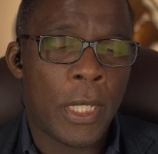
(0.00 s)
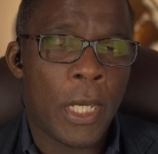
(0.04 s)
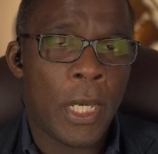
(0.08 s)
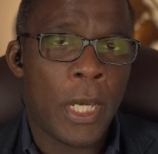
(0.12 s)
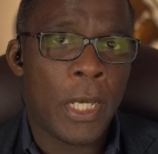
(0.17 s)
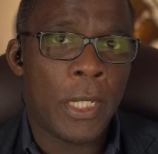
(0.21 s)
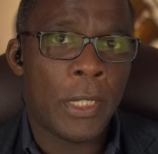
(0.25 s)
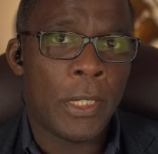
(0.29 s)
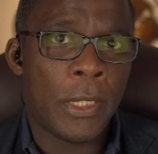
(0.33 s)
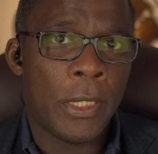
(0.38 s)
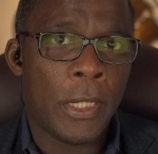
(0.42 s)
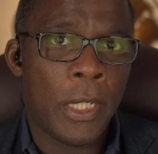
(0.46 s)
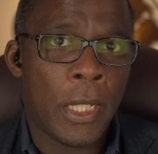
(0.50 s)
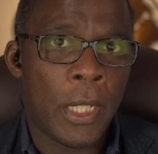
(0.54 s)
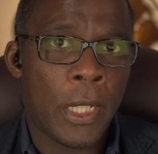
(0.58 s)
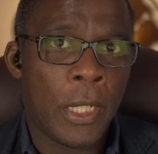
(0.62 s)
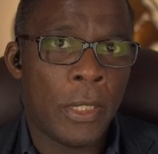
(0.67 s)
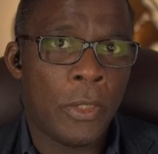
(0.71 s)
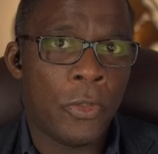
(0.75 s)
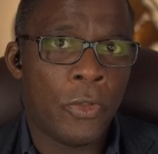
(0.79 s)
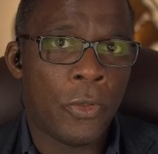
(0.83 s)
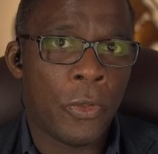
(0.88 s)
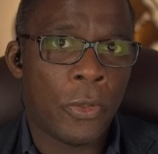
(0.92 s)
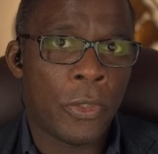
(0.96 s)
and
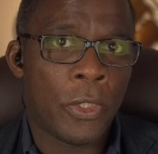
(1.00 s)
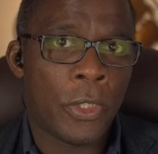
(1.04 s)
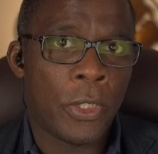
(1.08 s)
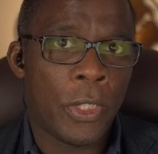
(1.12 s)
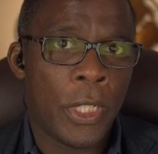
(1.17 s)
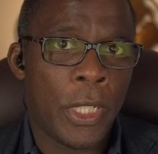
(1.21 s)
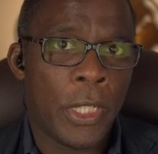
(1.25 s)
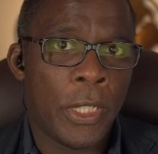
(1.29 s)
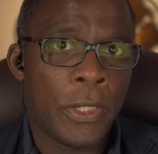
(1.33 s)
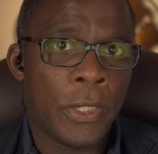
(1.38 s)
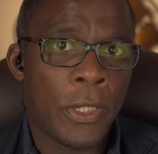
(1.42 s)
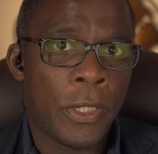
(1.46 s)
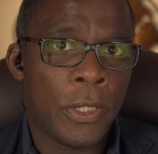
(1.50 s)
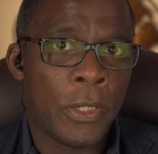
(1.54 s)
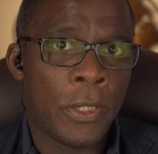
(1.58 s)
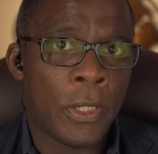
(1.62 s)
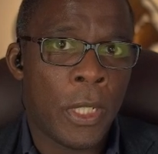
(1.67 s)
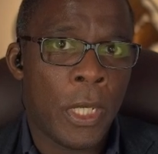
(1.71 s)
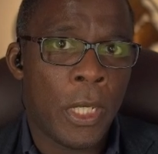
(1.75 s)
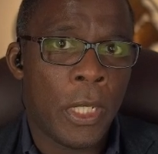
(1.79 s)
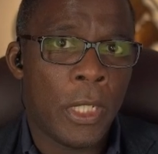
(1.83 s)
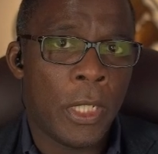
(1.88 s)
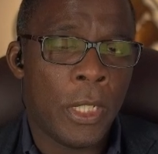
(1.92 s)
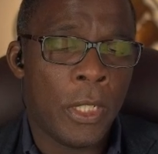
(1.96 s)
dehydrogenases
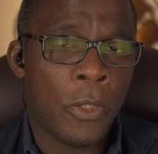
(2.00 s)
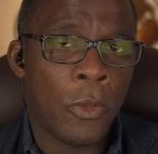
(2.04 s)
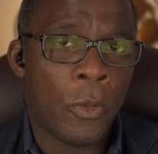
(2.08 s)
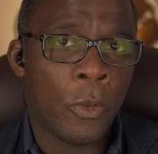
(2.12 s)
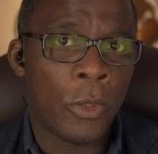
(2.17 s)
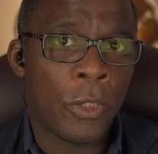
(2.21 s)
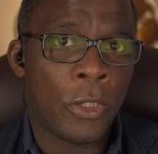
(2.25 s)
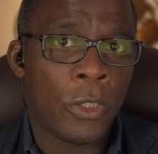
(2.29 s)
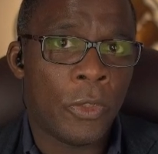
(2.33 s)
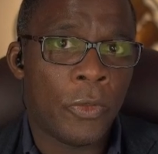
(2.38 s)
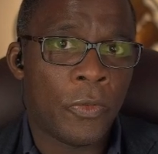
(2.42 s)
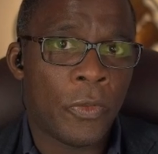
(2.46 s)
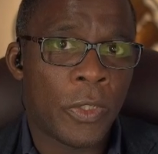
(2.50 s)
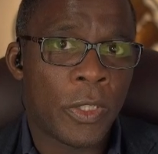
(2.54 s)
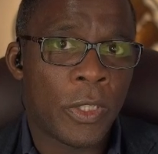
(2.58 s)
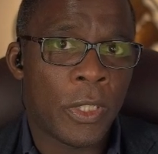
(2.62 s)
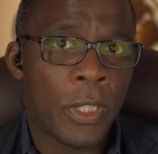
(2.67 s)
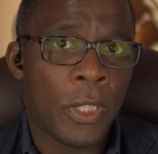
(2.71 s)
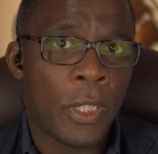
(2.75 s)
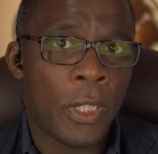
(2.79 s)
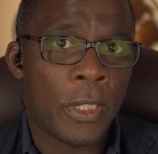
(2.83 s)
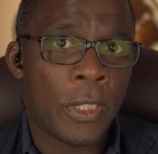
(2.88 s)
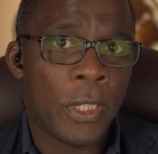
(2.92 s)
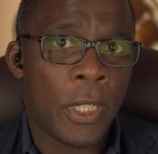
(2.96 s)
in order to
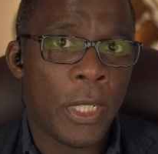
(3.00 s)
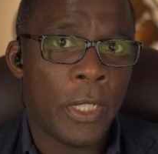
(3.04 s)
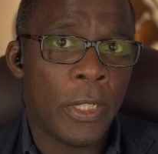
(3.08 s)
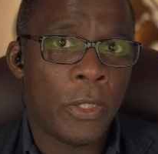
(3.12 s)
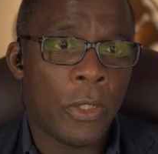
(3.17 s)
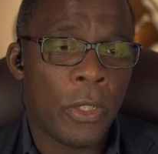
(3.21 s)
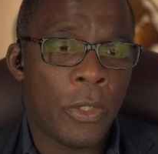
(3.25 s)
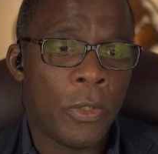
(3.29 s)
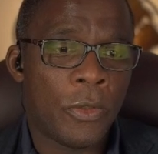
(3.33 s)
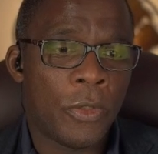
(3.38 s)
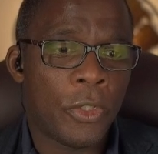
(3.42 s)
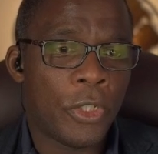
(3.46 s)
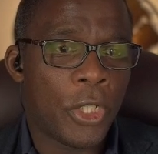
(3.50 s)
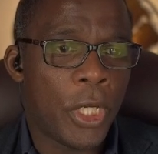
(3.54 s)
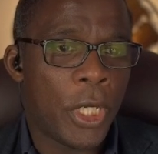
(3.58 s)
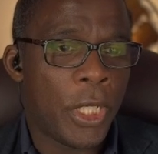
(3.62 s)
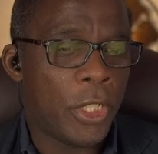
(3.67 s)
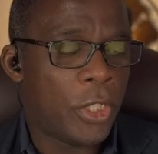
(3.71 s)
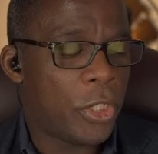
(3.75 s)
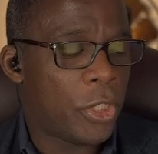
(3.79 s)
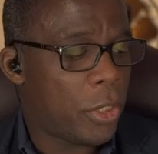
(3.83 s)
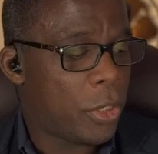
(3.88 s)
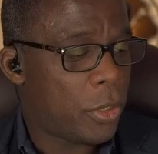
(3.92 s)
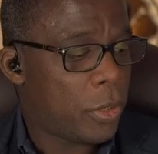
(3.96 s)
facilitate those
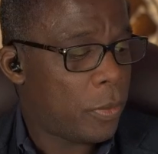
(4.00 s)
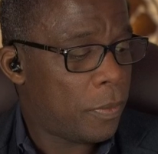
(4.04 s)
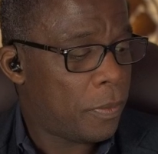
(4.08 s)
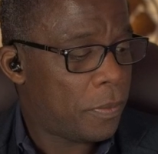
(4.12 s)
changes.